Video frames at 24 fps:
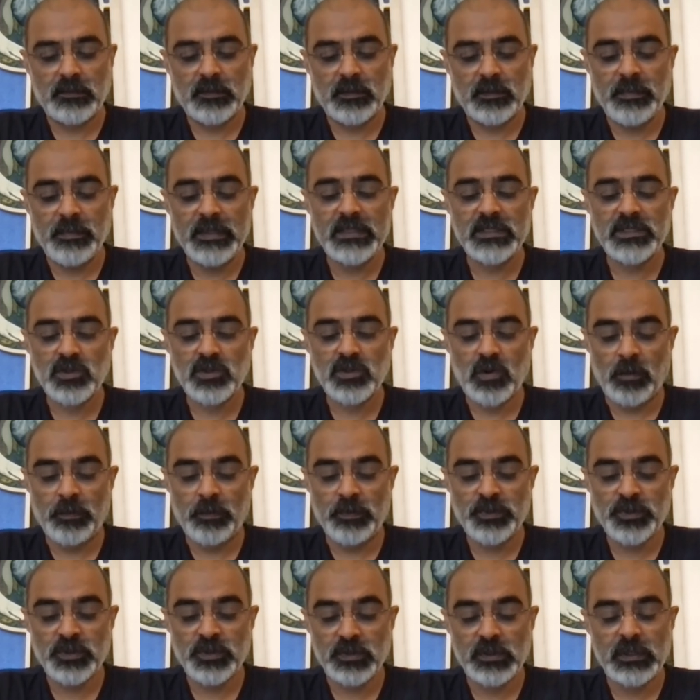the biggest
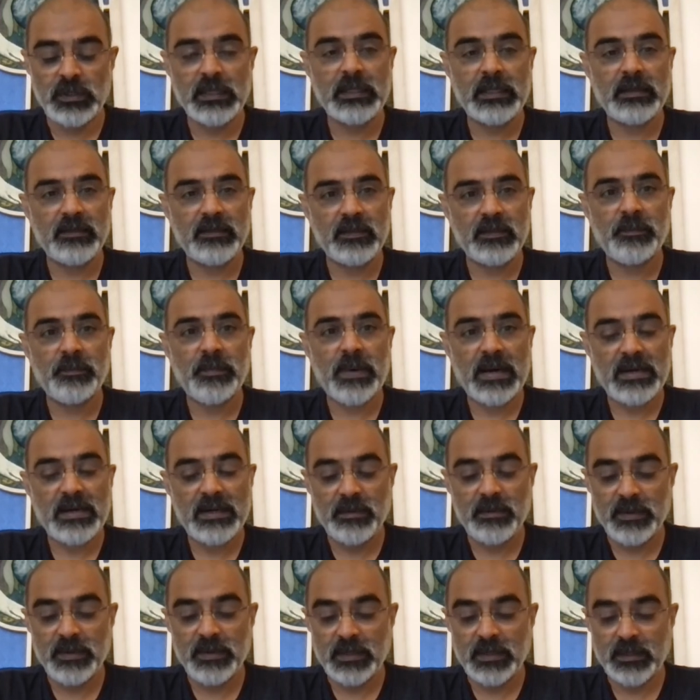opportunity in the
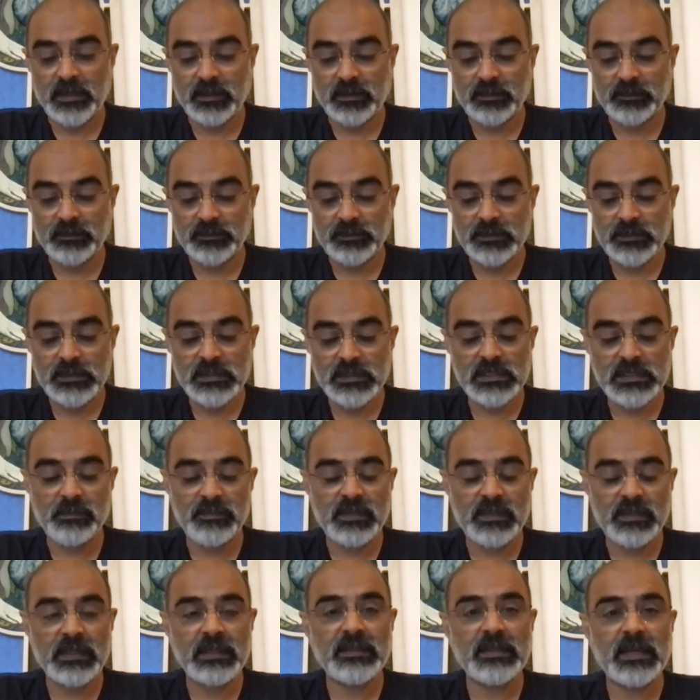pandemic
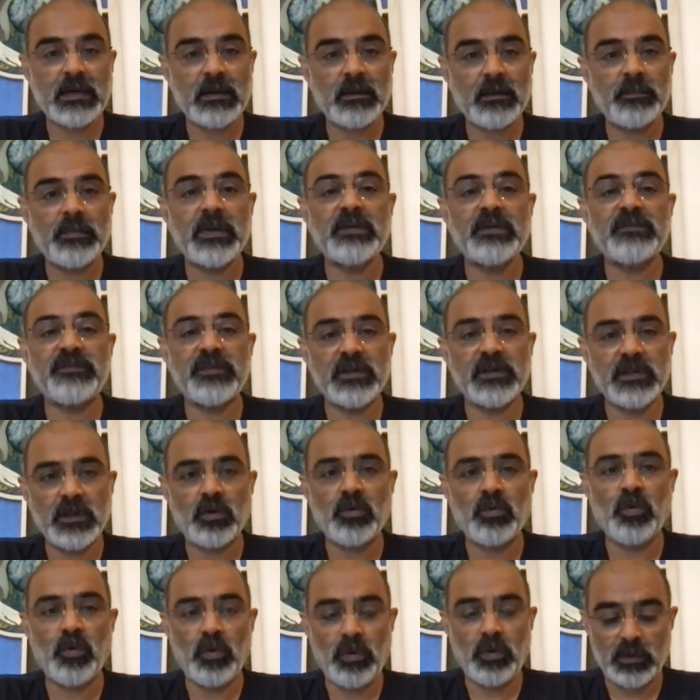something that will benefit the
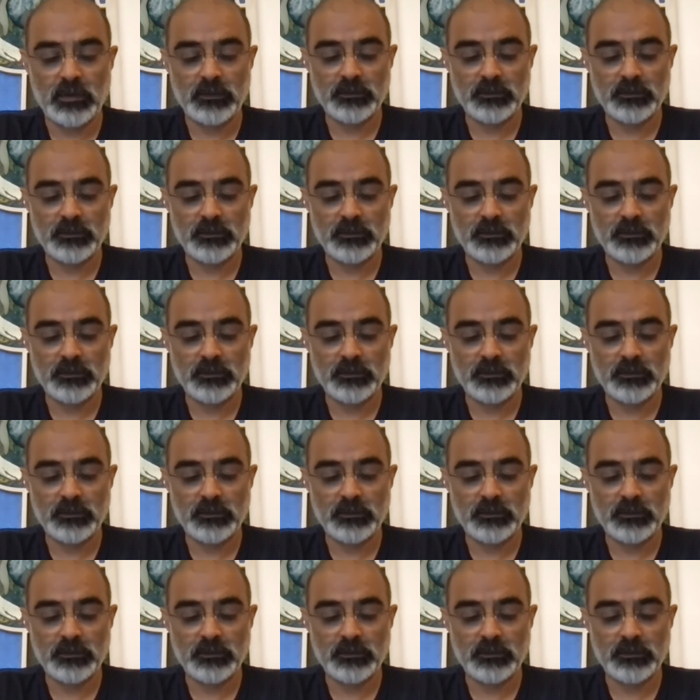whole.